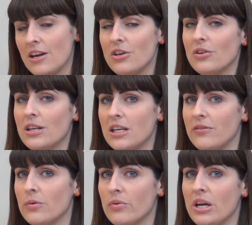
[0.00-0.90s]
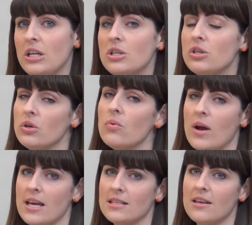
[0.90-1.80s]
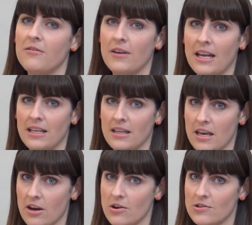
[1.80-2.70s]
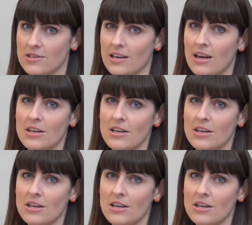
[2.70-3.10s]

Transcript: you're going to give your brain two ways of finding the errors.